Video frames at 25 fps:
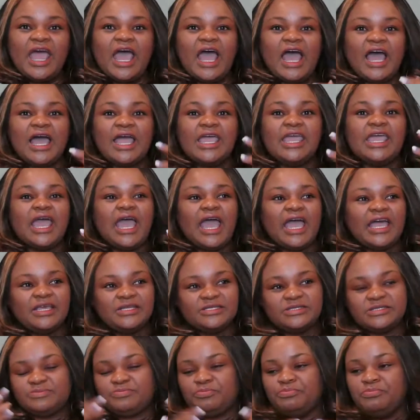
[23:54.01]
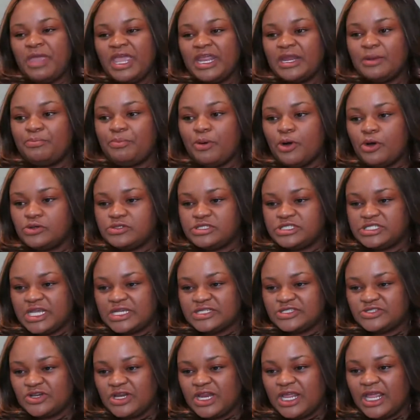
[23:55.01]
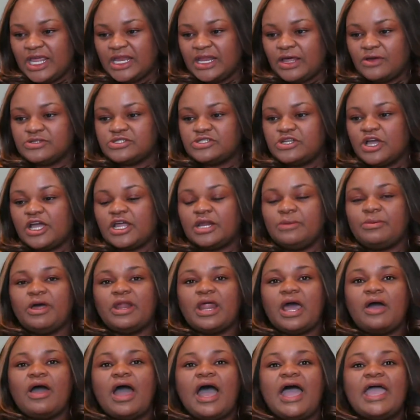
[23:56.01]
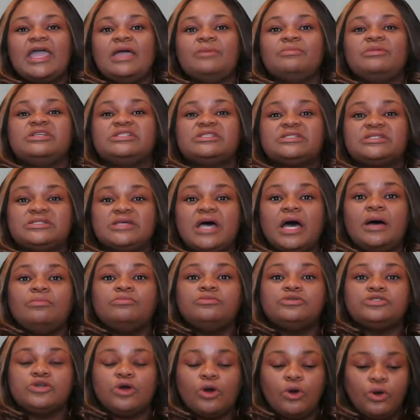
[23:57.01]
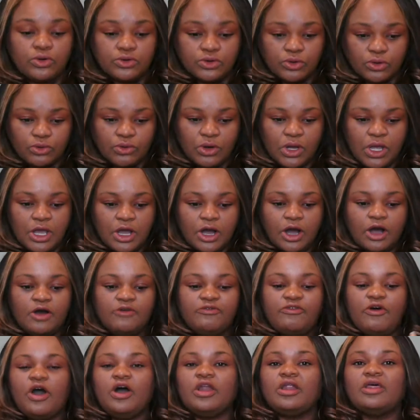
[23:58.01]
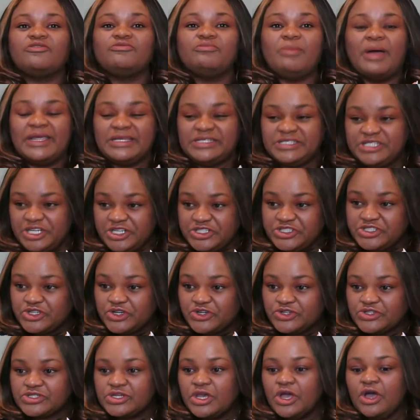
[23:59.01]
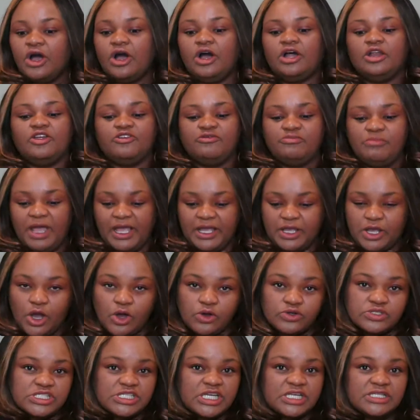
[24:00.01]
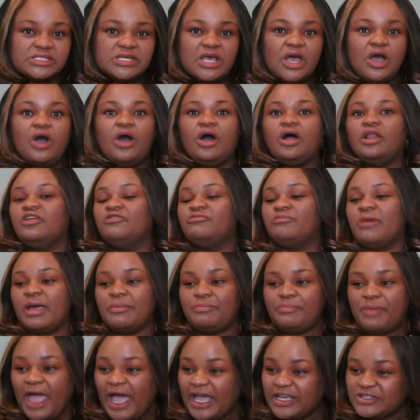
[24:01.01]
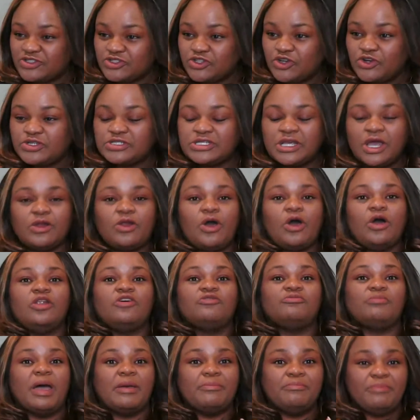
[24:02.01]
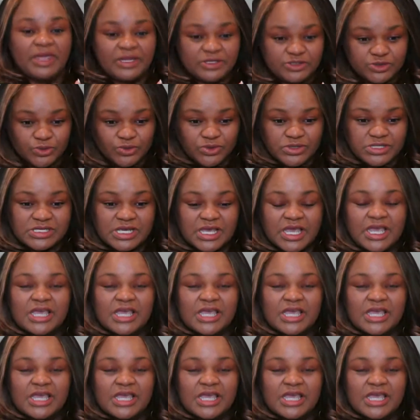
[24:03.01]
I made a post yesterday and I was talking about how I am a sum total of all of my teachers, all of my coaches, all of my pastors, and all of my mentors.